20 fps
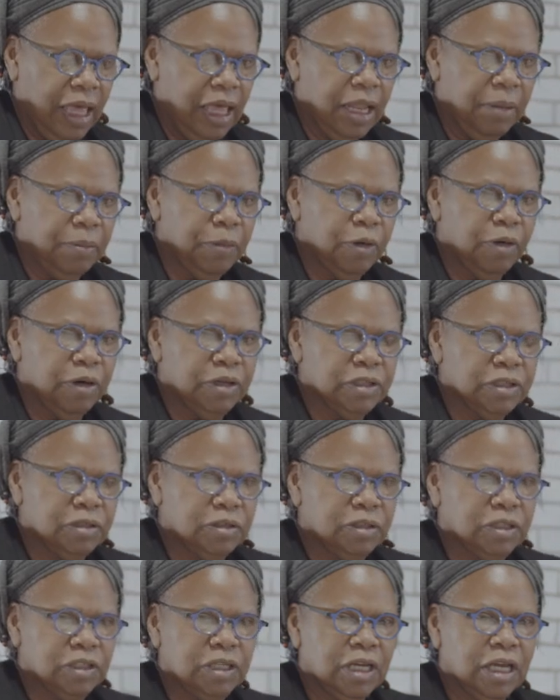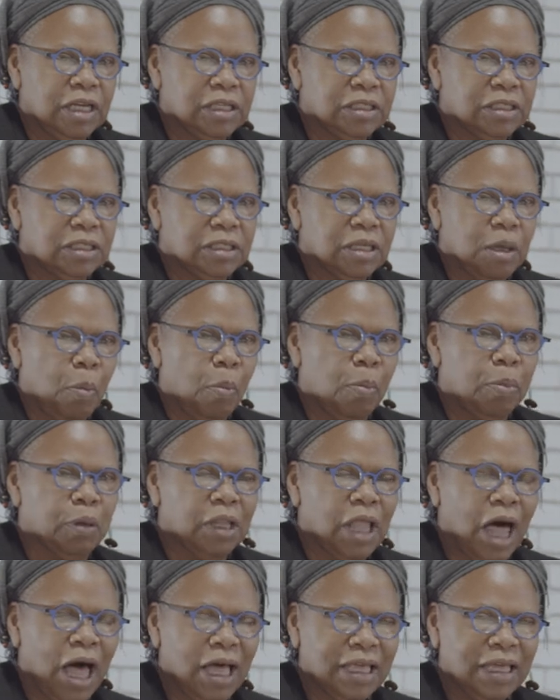and I'm going to just
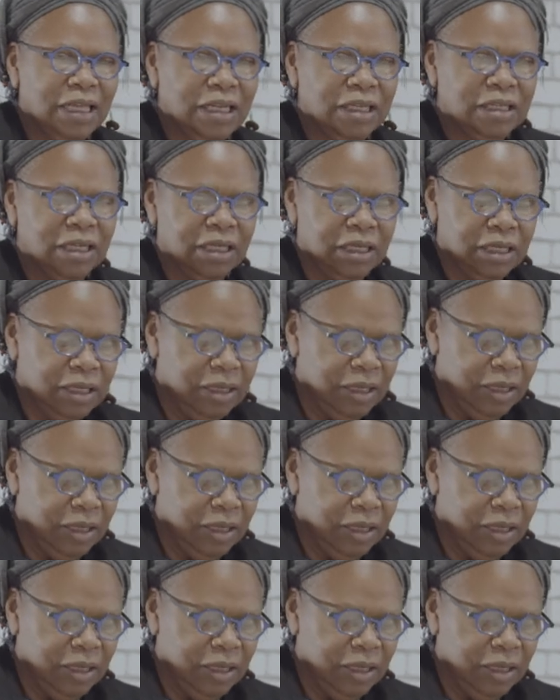block it.